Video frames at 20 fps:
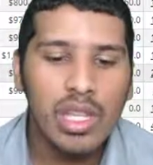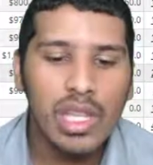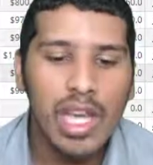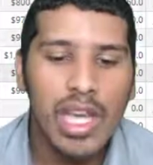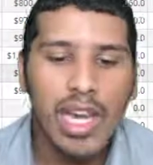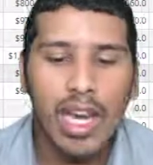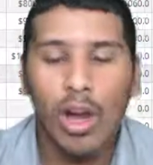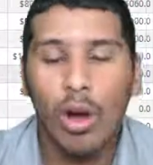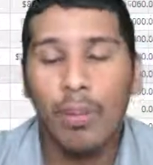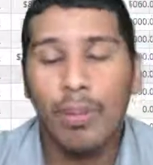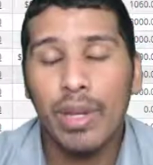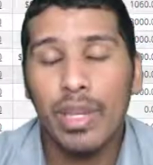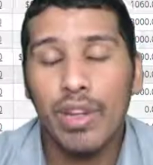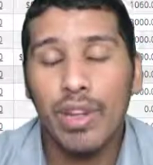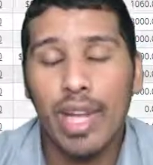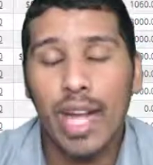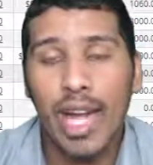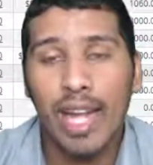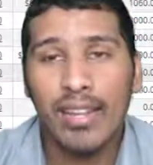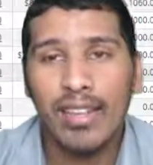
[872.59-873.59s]
and helping
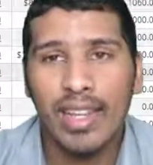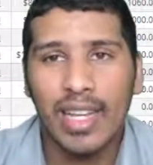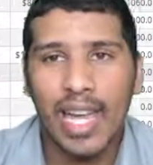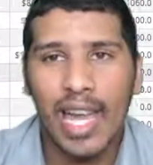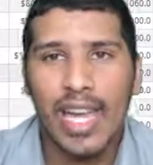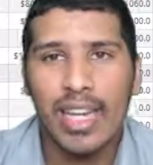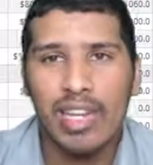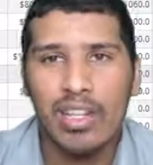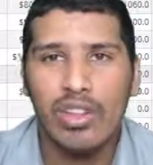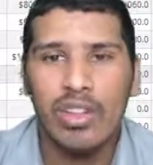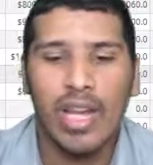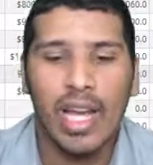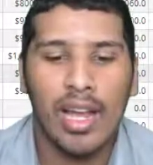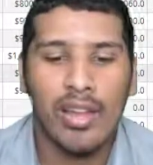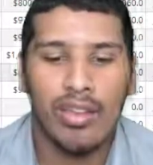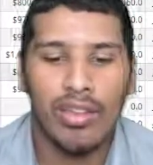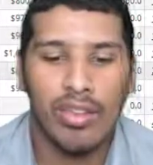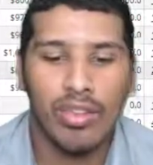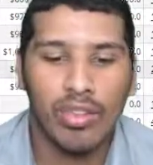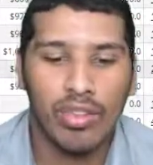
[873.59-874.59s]
you guys and guiding you
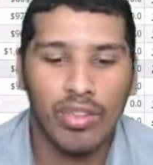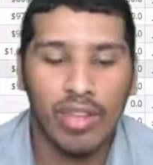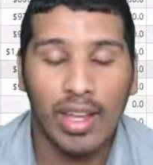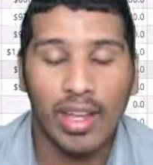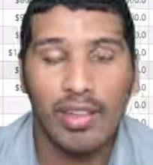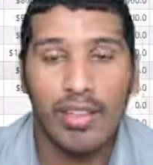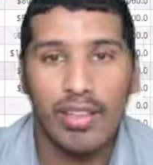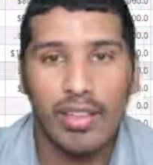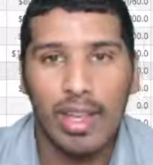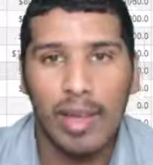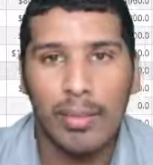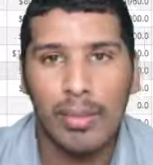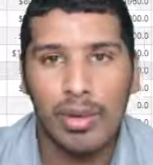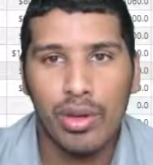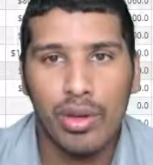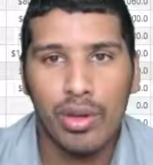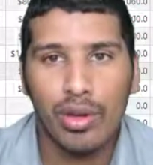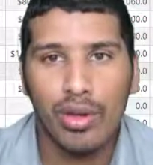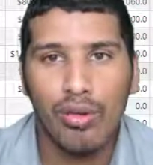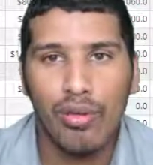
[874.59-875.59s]
guys through this next step in
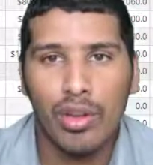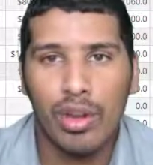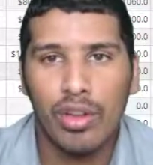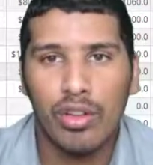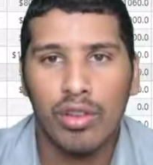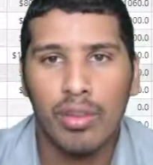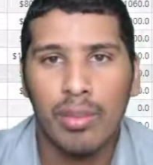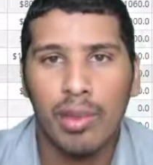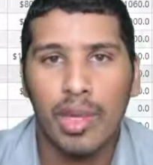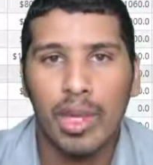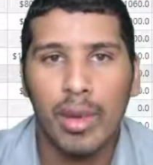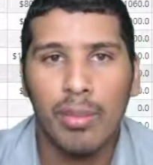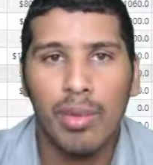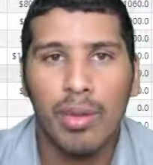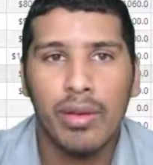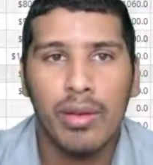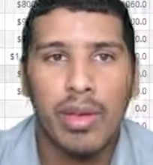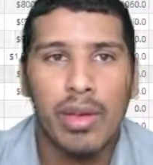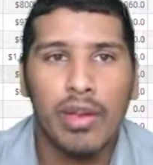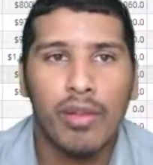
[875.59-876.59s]
your careers and
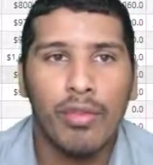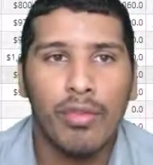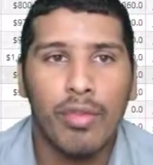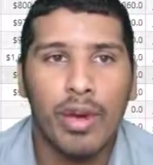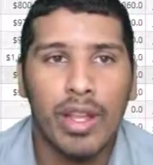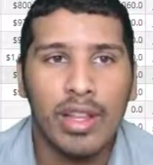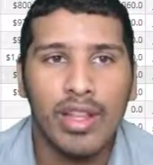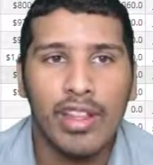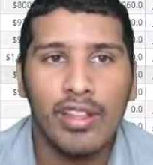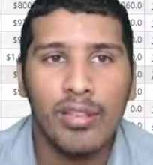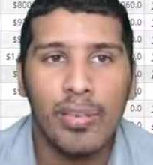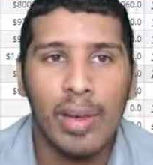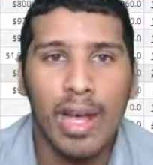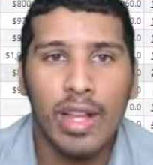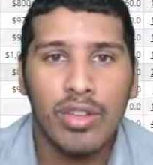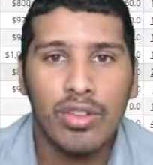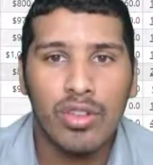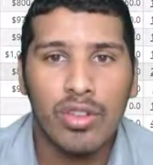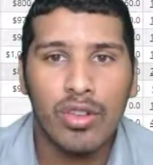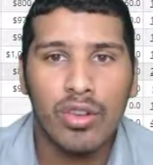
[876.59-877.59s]
becoming freight
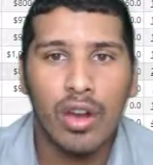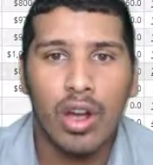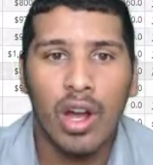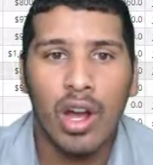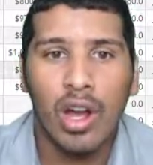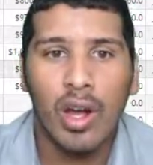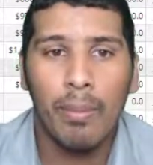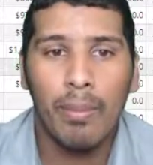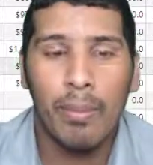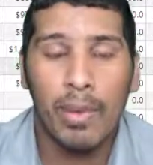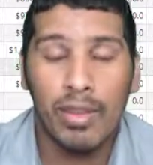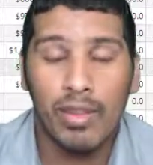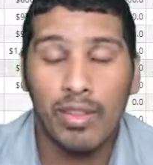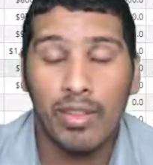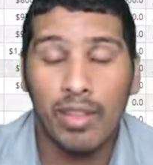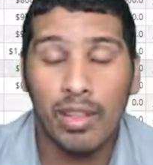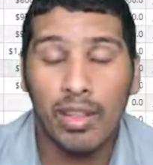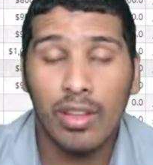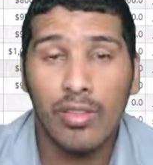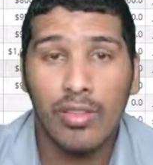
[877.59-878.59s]
dispatcher
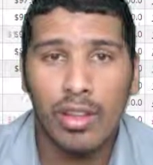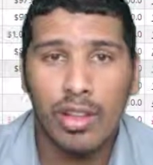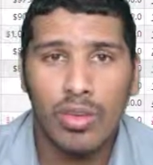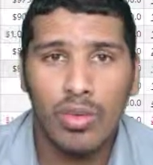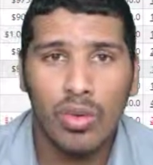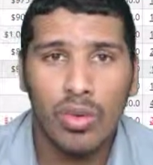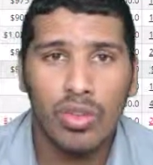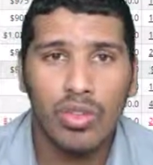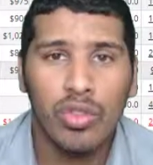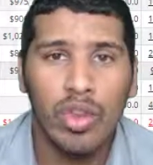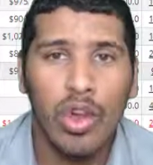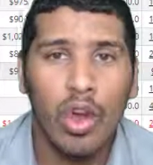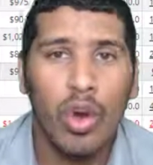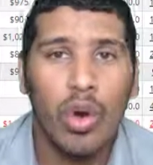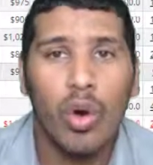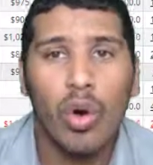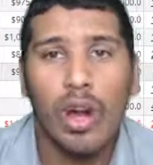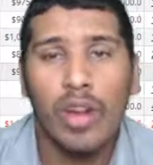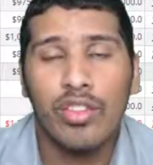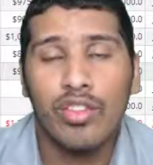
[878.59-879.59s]
business individuals,
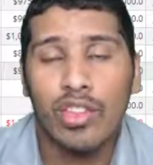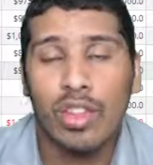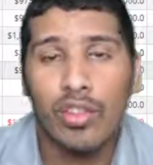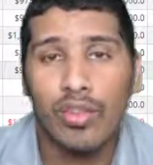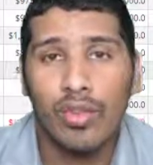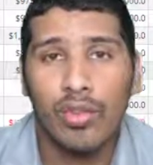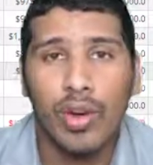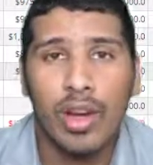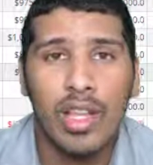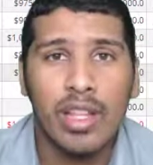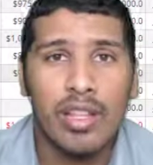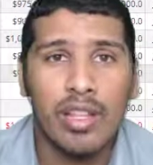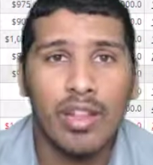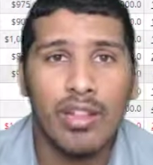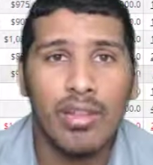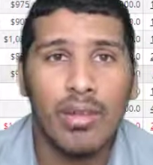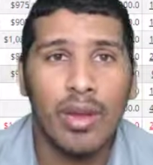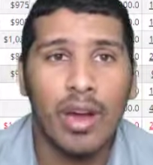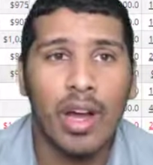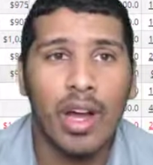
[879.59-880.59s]
or as just
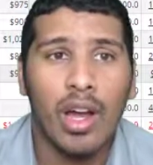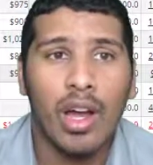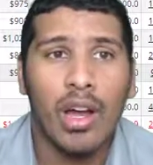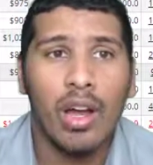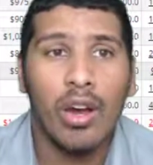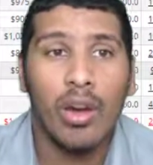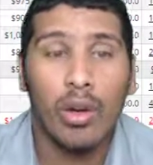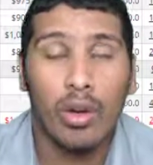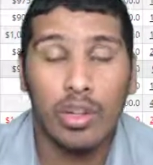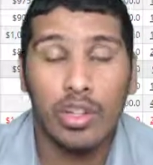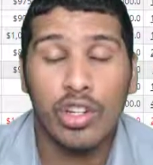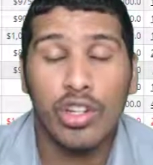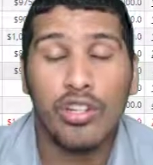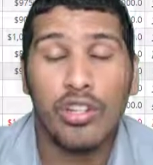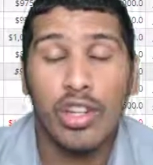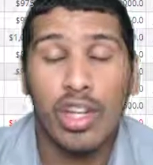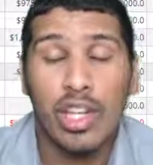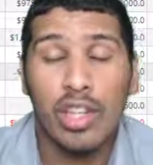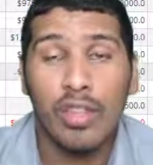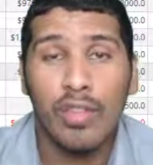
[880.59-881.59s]
or just
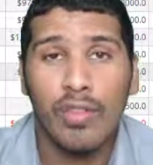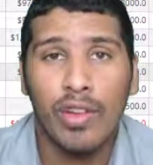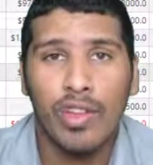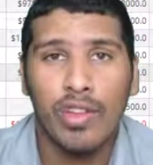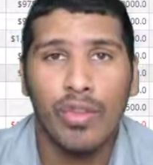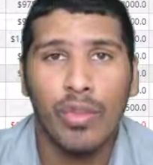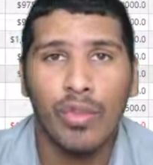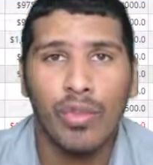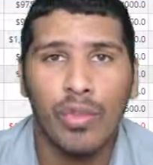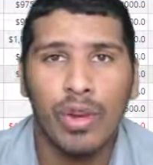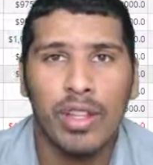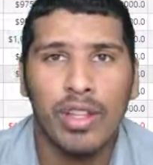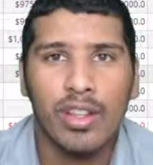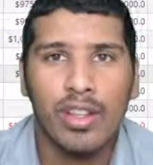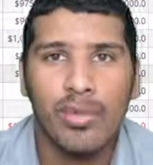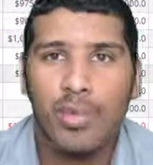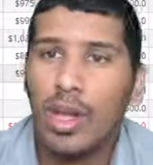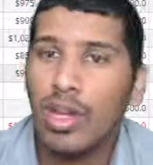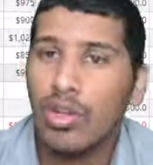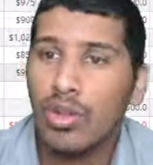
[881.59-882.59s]
an individual freight
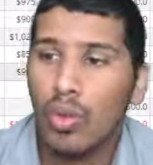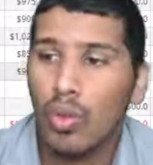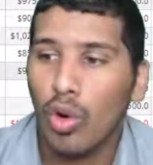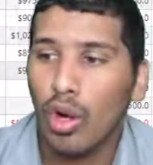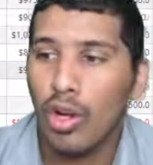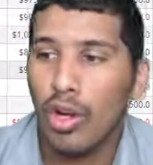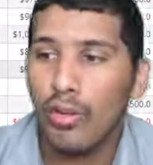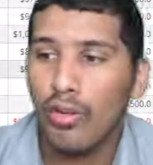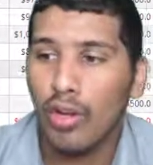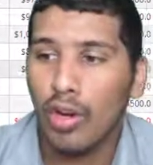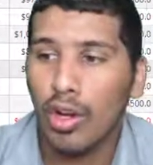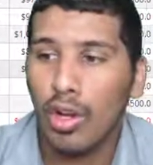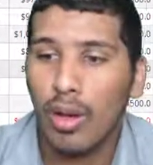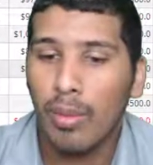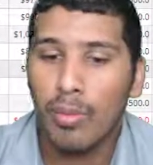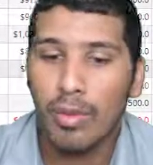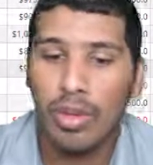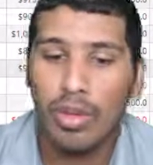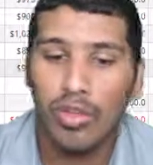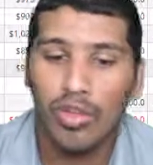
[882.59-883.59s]
dispatcher working for
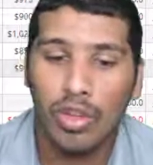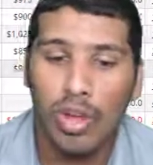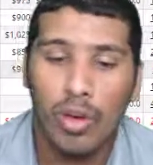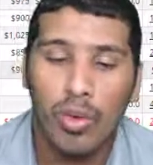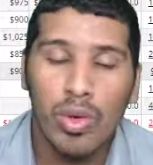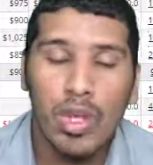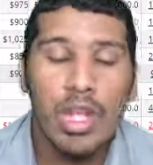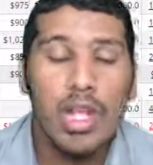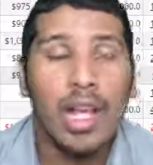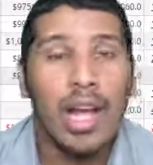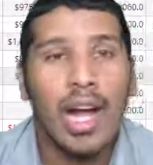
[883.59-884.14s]
companies. So